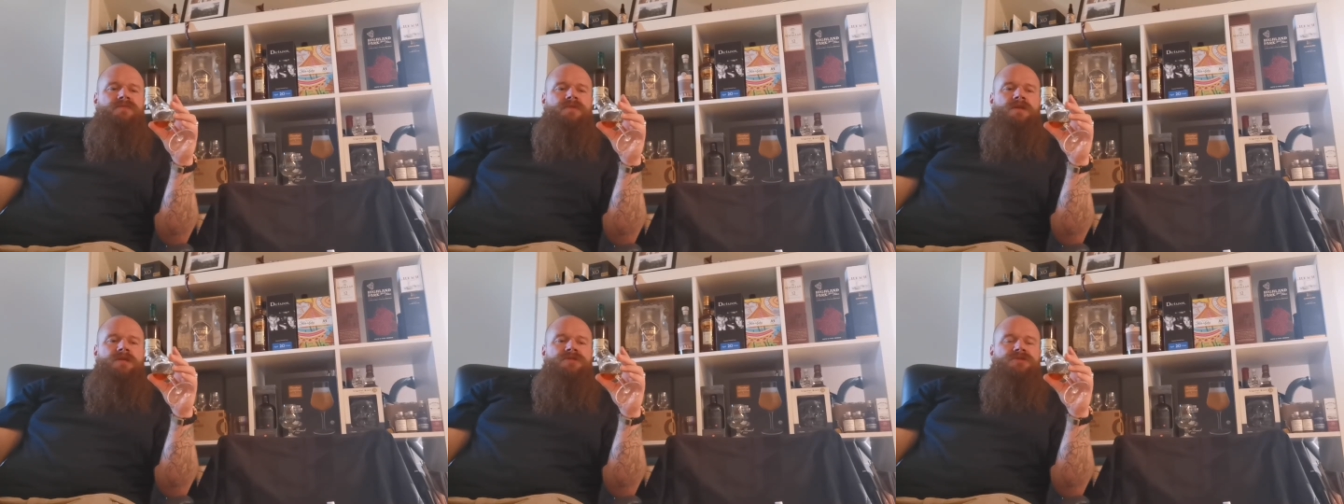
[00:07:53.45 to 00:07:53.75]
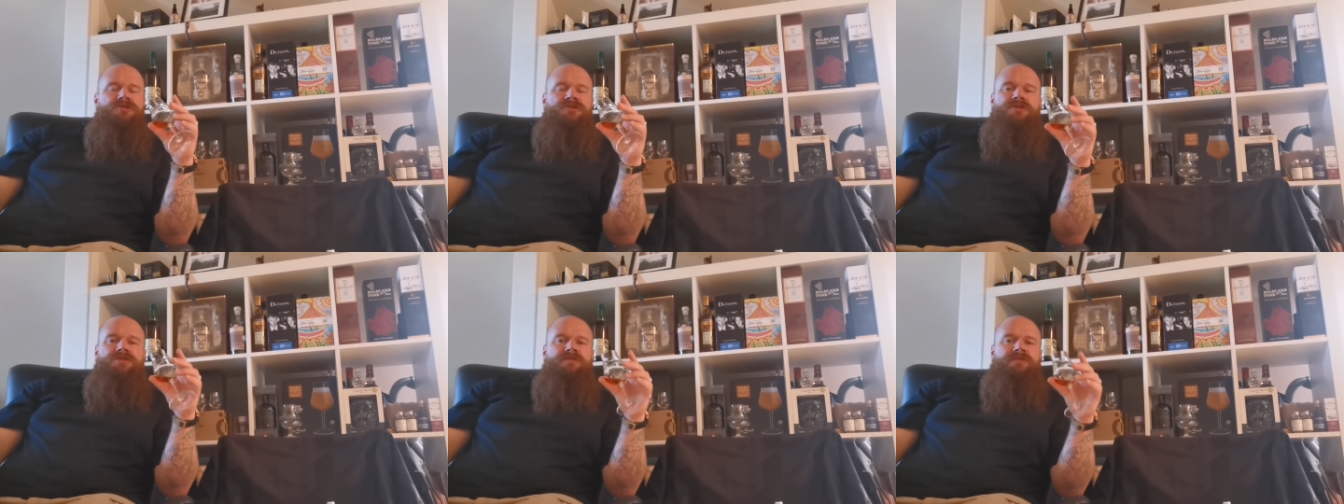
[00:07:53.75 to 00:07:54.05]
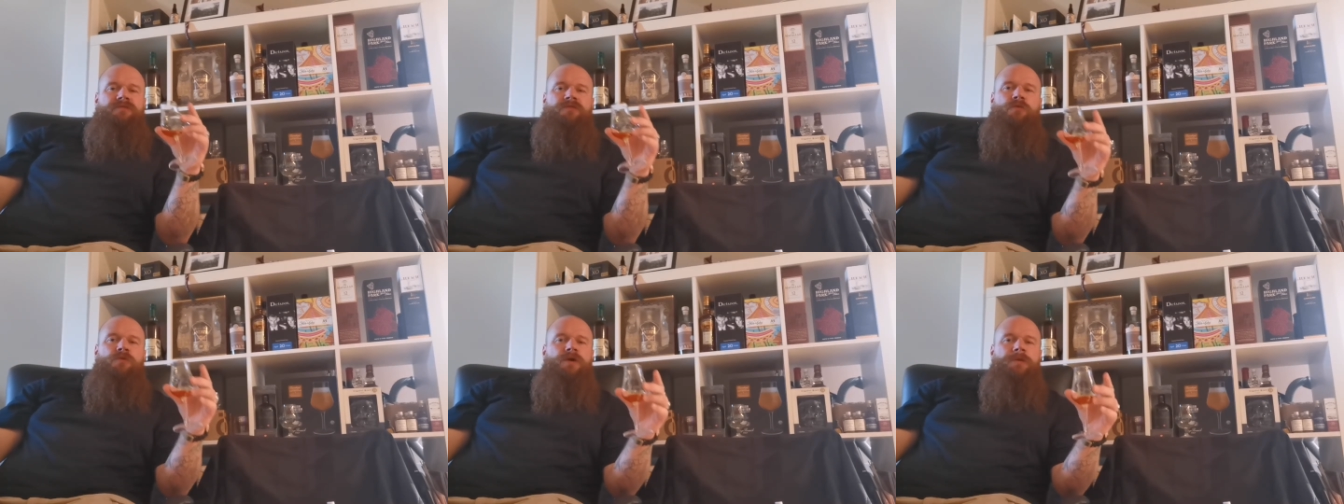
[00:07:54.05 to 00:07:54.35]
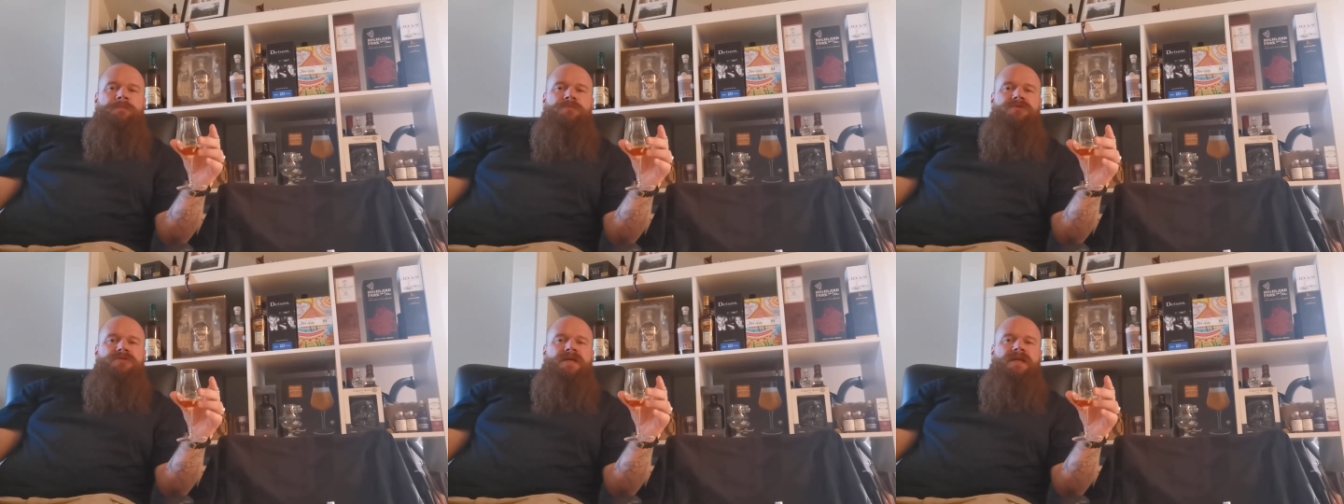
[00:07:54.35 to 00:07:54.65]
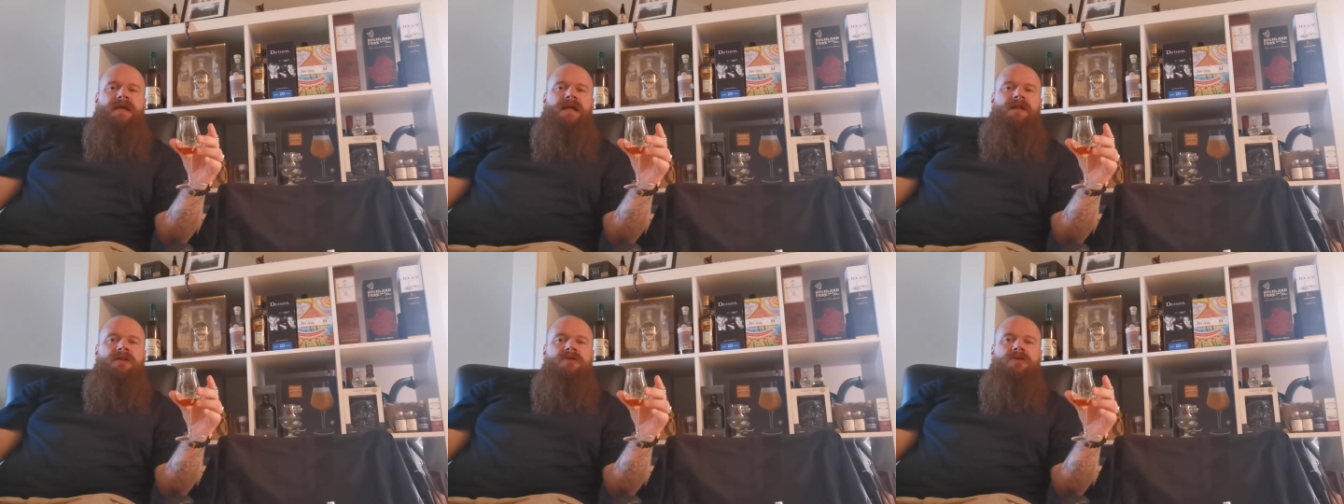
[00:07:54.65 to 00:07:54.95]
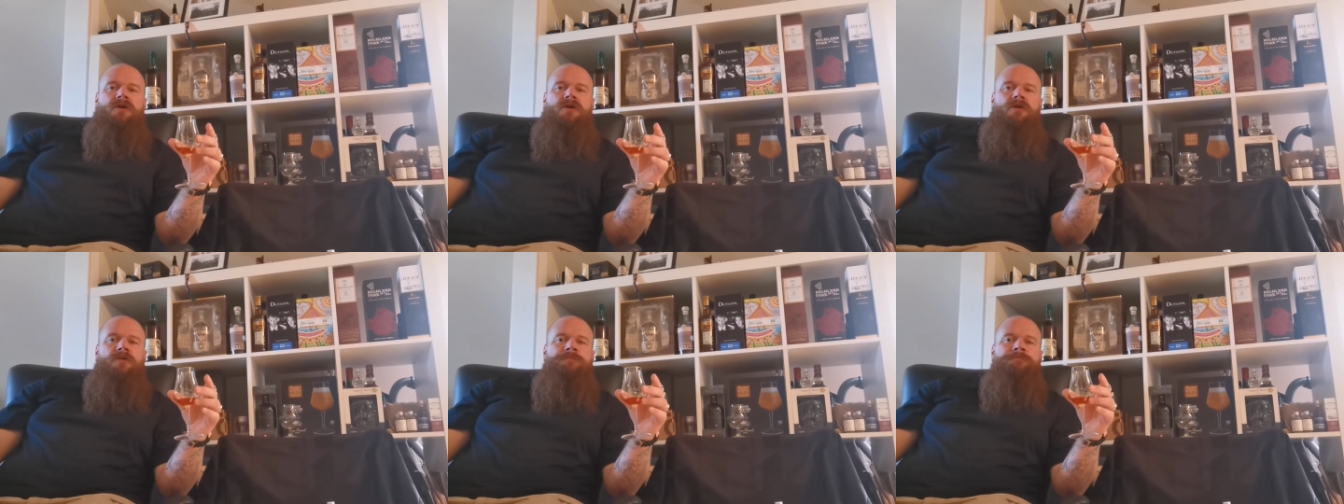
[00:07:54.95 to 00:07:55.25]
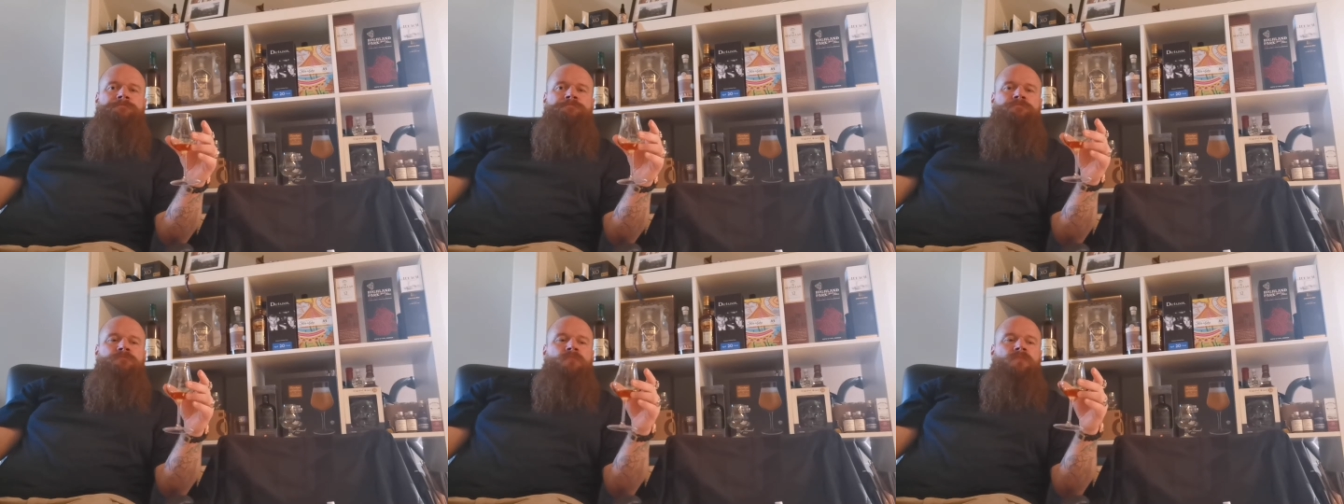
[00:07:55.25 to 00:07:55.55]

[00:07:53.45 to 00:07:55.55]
just 40% alcohol,